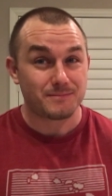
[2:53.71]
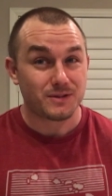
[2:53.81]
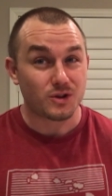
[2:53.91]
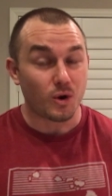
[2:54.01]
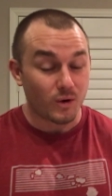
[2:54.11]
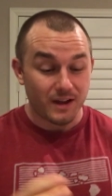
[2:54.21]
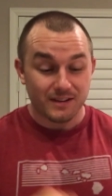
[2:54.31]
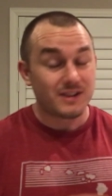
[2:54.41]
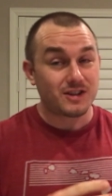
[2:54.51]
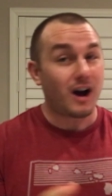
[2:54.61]
So
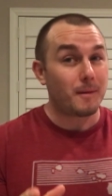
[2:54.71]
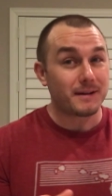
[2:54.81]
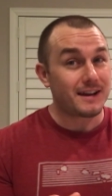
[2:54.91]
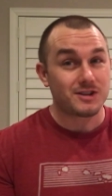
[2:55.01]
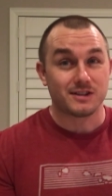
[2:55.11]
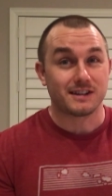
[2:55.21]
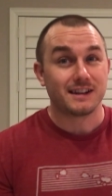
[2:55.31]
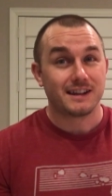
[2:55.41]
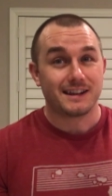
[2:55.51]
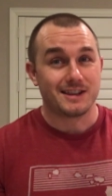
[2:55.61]
this combination
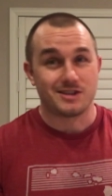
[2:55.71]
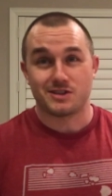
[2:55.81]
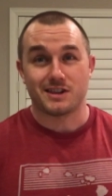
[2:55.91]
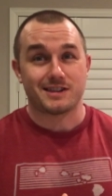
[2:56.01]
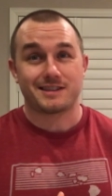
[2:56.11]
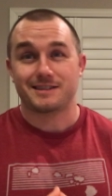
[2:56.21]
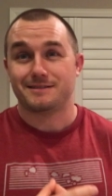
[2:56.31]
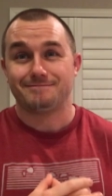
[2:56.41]
is just,